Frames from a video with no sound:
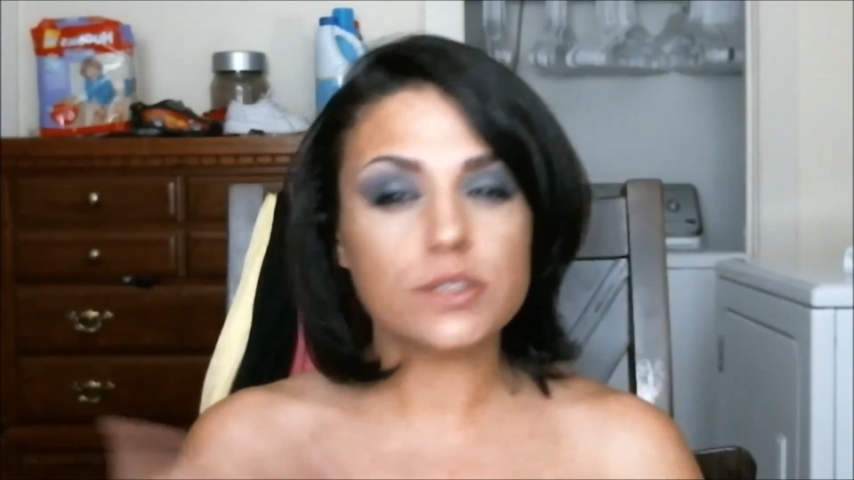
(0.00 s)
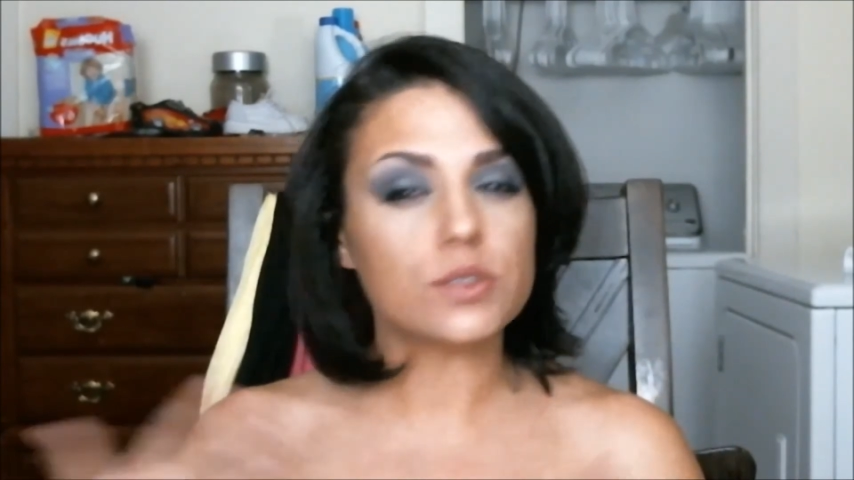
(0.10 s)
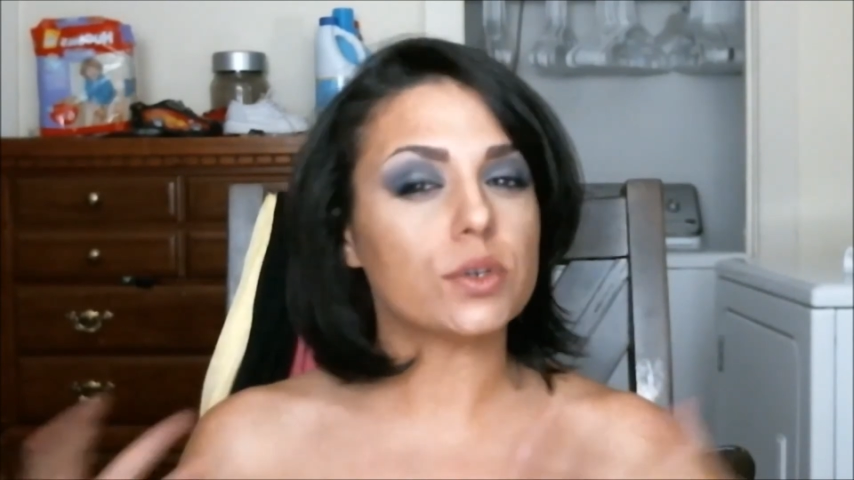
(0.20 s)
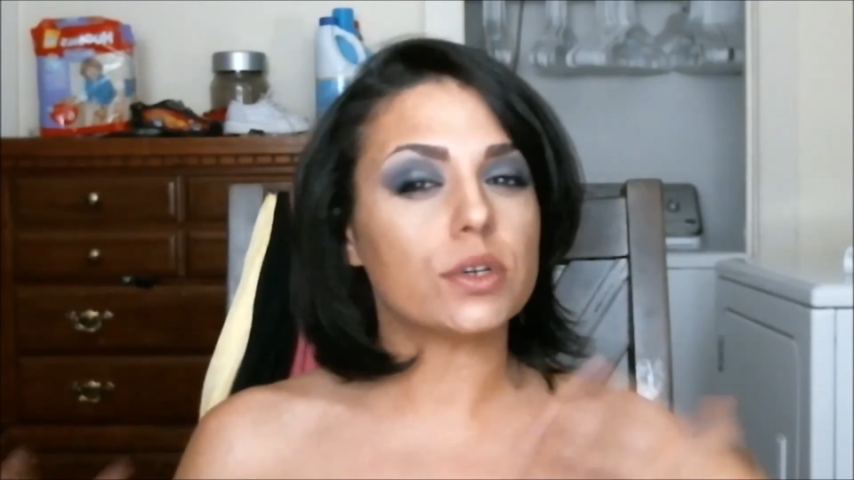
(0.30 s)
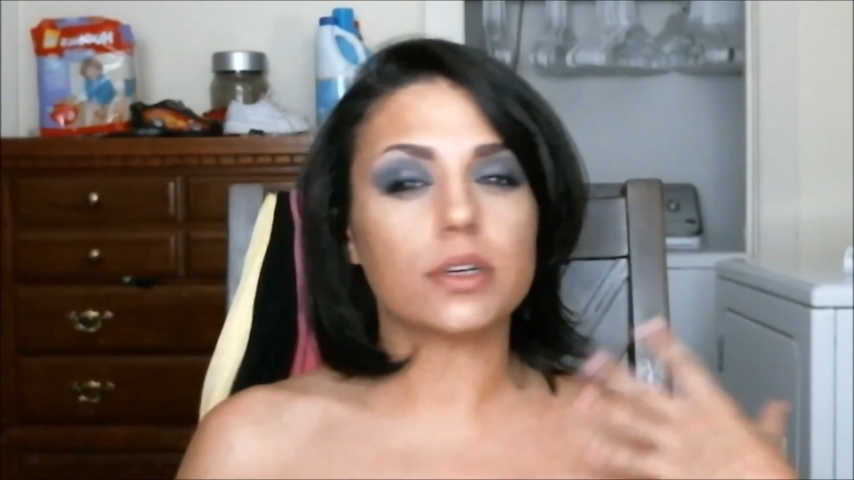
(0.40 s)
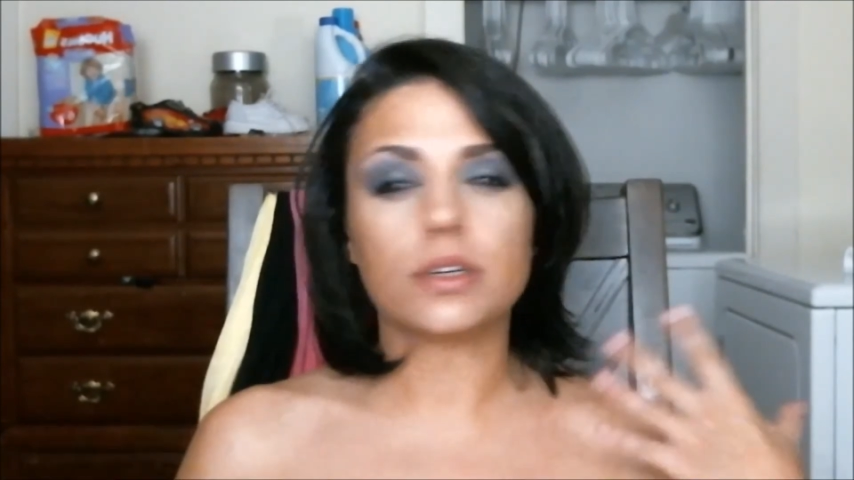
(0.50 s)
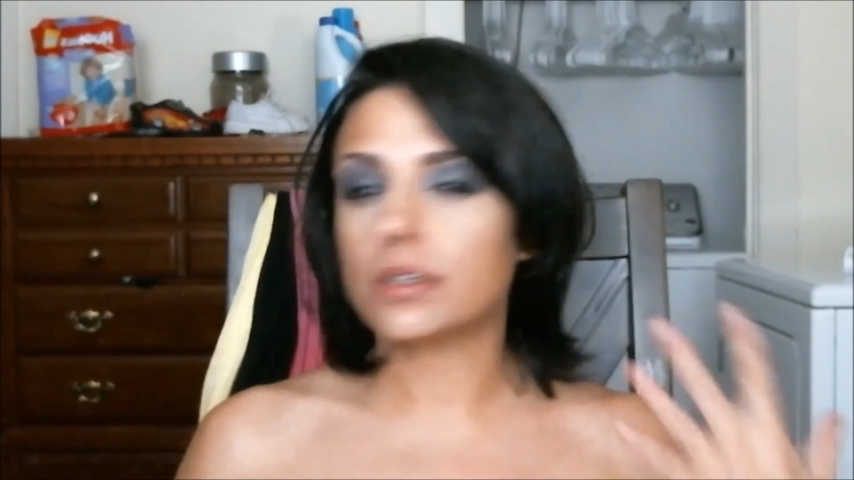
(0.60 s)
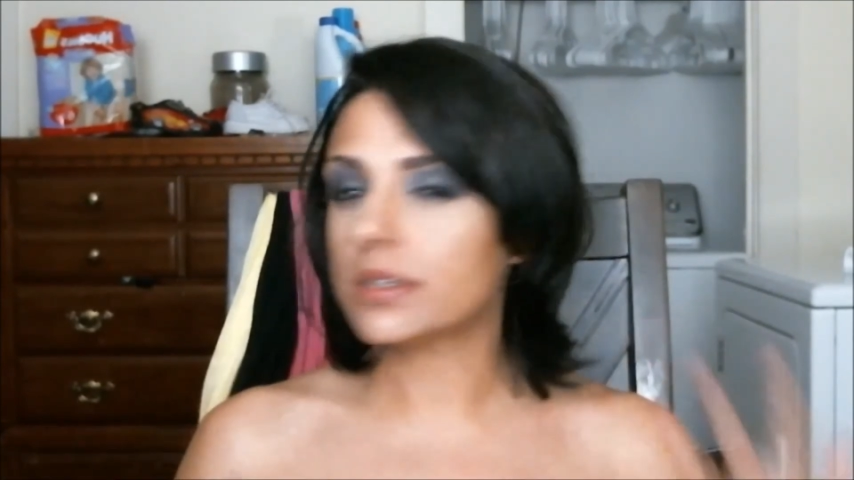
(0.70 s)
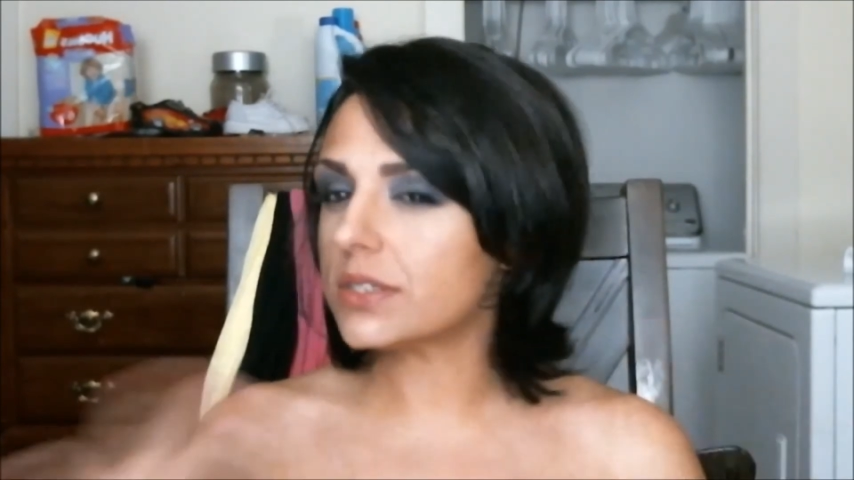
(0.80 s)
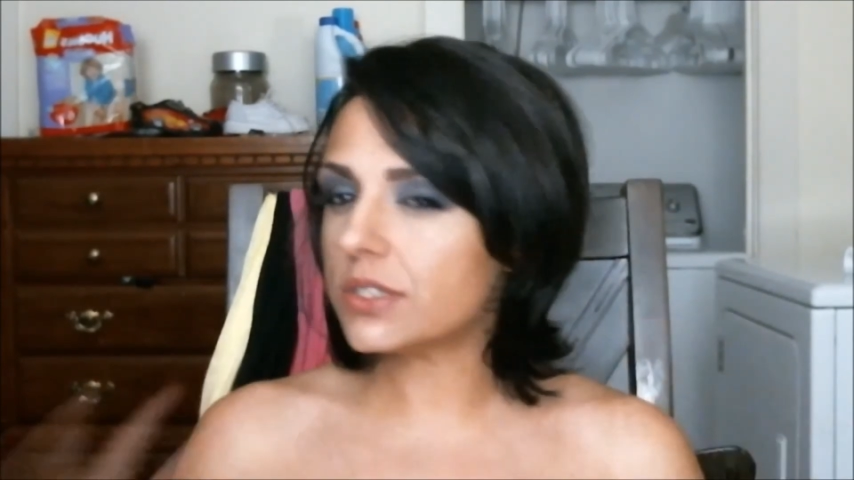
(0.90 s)
or
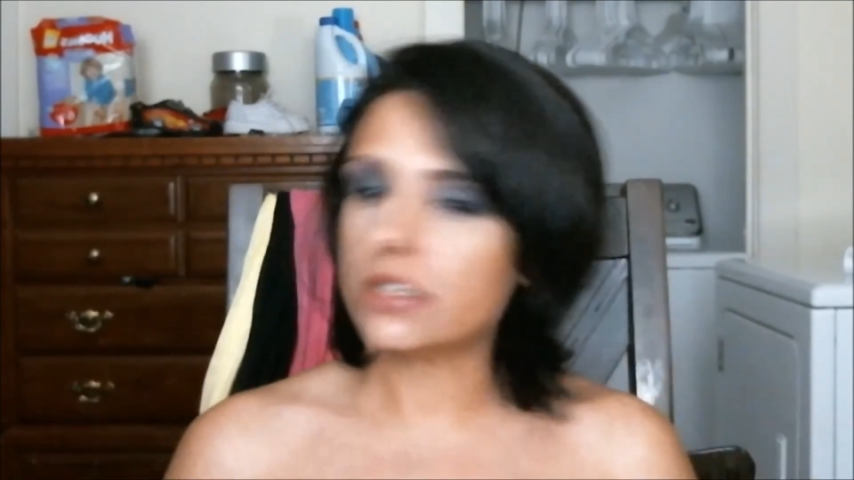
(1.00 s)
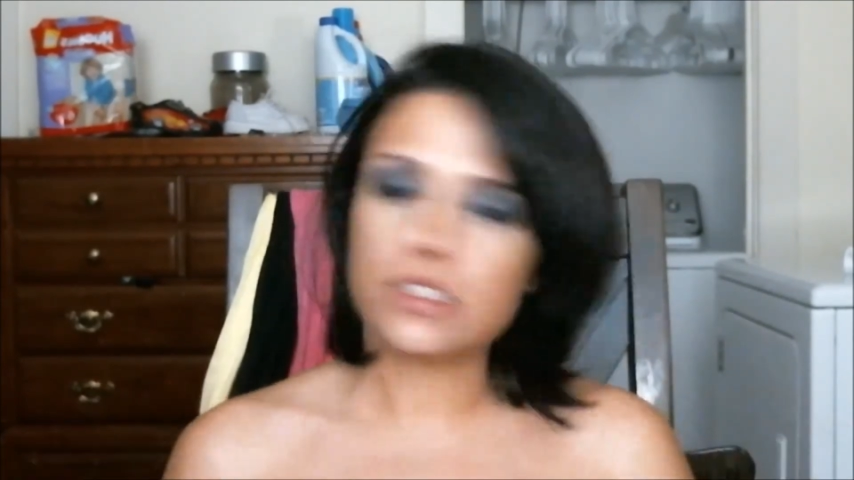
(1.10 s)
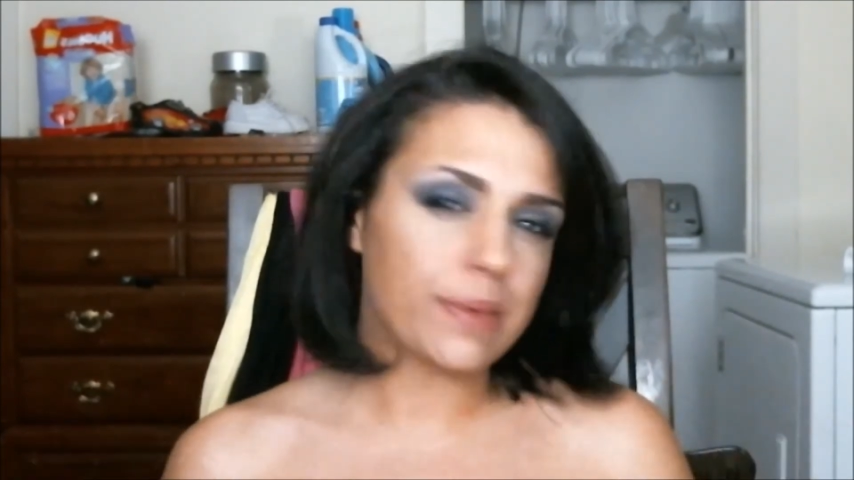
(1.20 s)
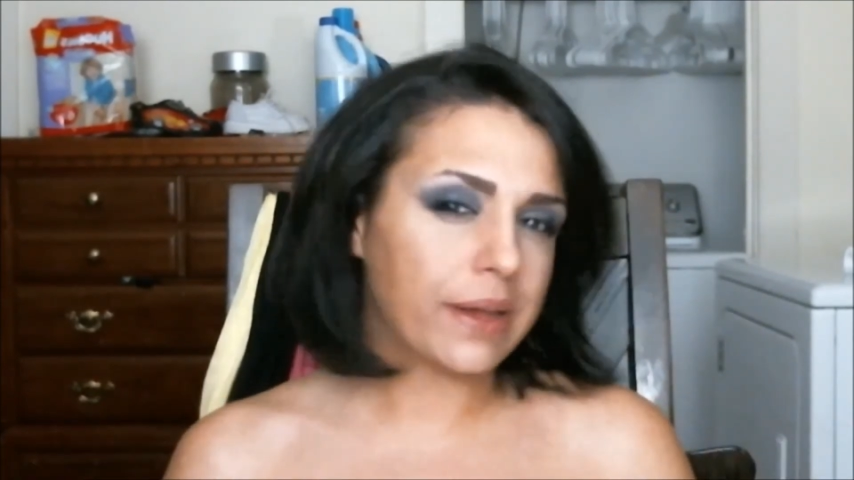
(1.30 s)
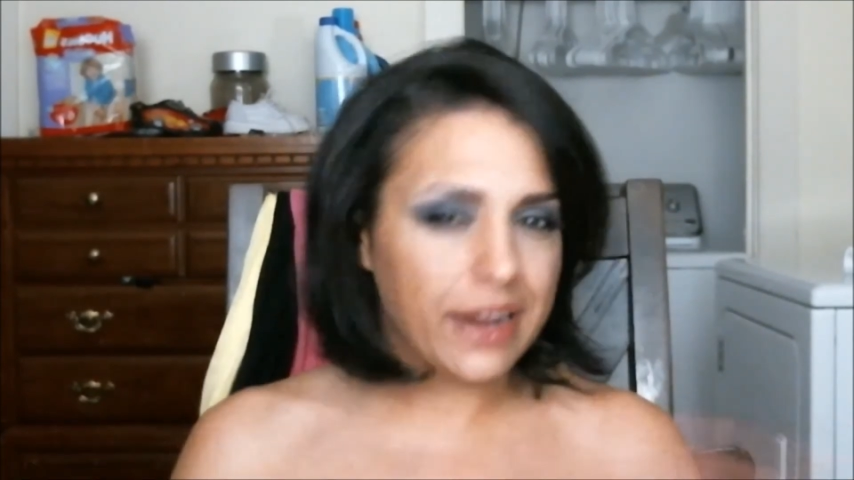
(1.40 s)
concerns about